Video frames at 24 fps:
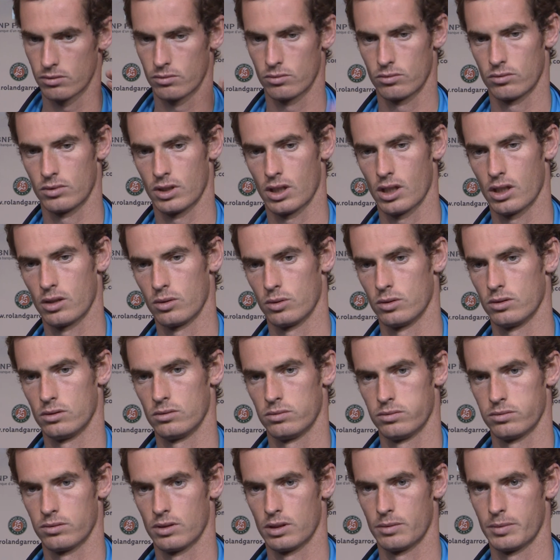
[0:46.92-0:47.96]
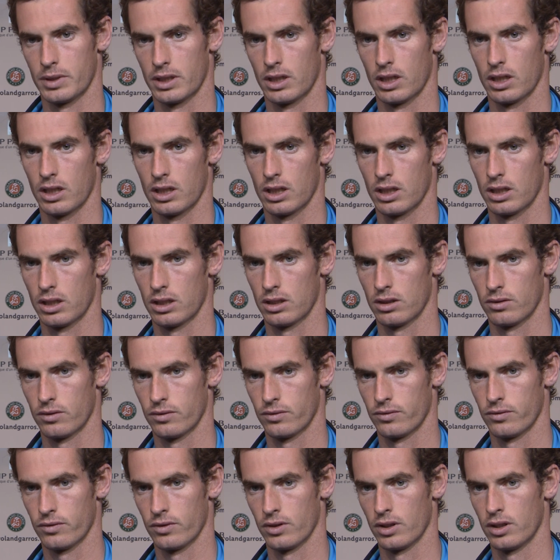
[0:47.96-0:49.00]
Yeah, well, I mean, I've
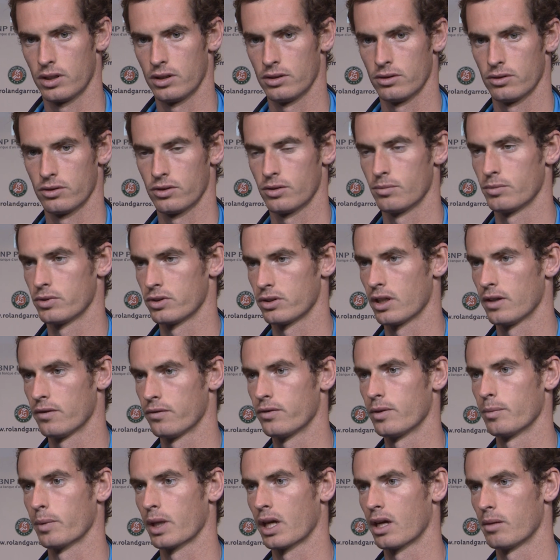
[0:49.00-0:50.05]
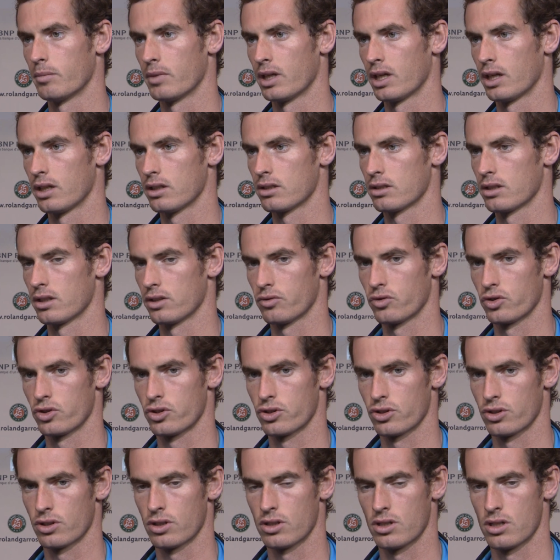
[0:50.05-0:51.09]
learned some stuff from that match, that's for
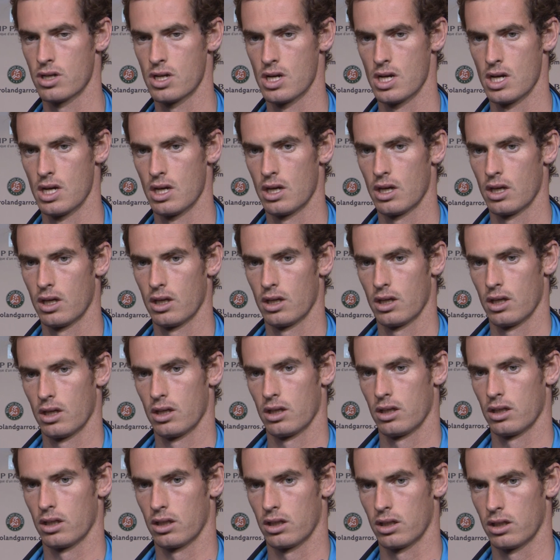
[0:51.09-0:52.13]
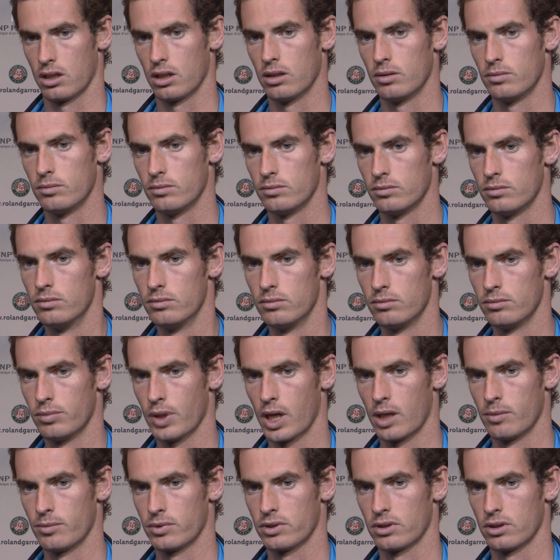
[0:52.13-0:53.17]
sure. But
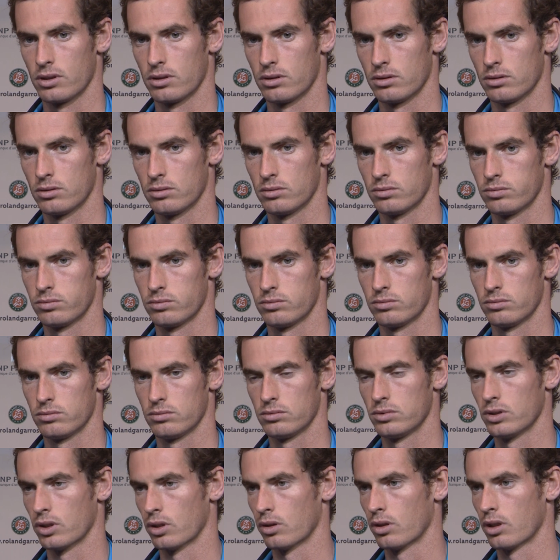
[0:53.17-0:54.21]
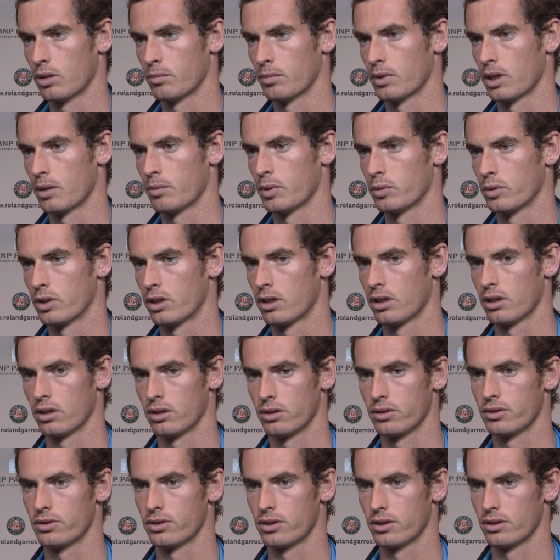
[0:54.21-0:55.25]
I'm still, you know, I'm aware that
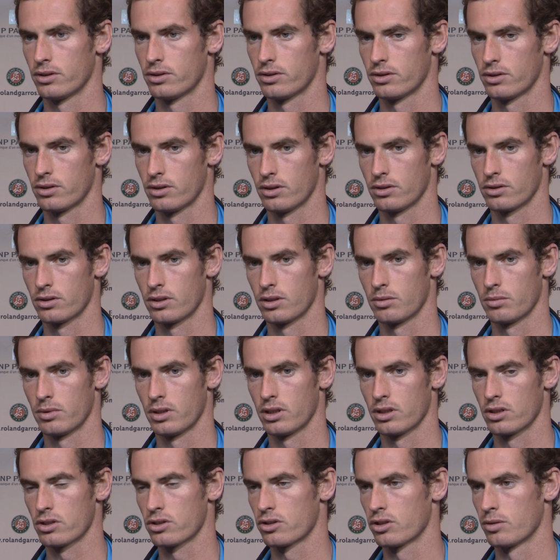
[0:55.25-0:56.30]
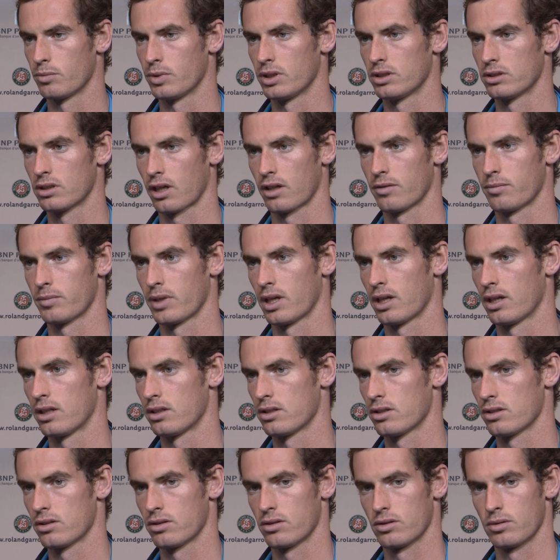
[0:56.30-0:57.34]
it's going to be an extremely tough
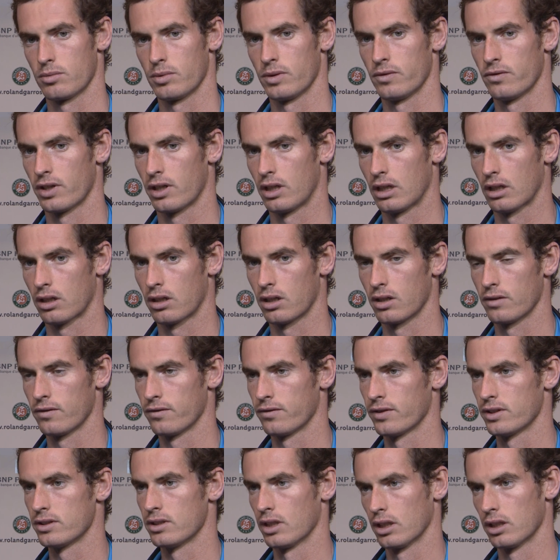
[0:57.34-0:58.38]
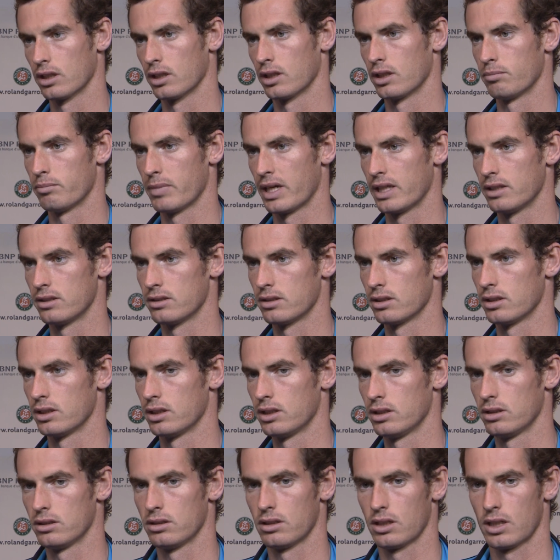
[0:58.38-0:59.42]
match. It's going to be very hard physically and
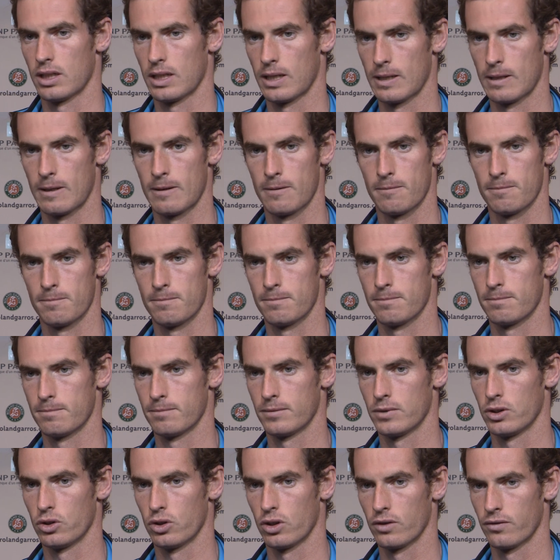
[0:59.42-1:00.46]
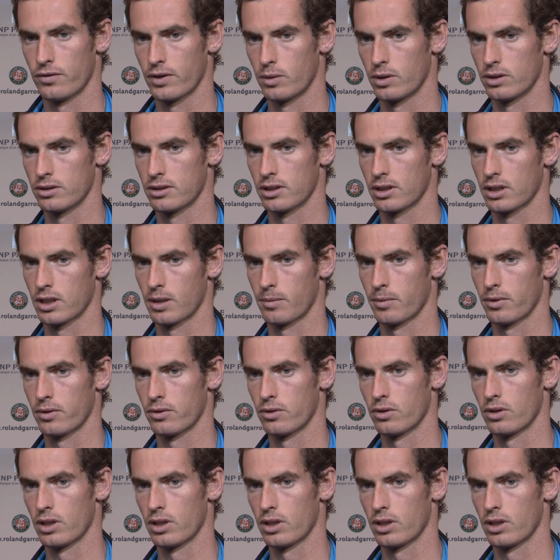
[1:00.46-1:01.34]
mentally. You know, if I want to come through